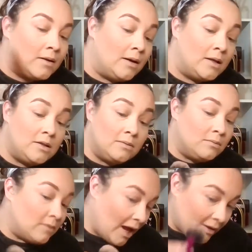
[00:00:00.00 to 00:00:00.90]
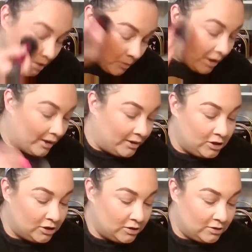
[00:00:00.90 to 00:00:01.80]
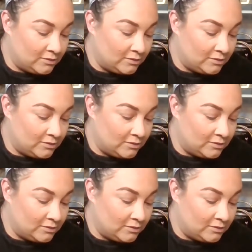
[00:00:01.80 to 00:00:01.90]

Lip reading: I do like the blush,